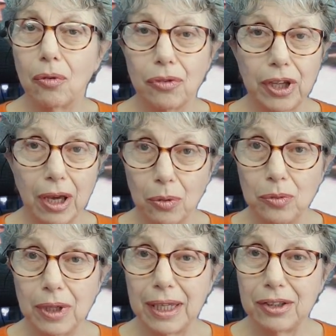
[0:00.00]
the
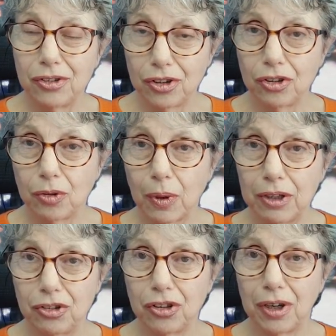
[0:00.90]
only
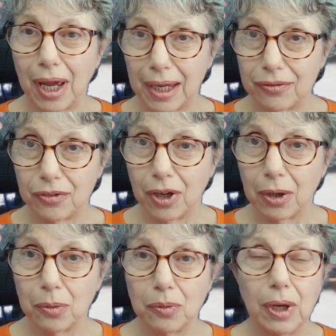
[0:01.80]
situation I've
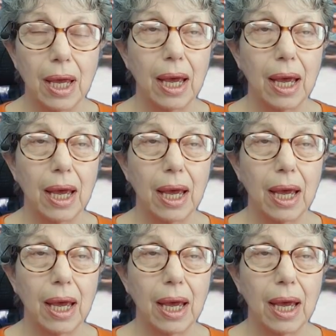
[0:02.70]
known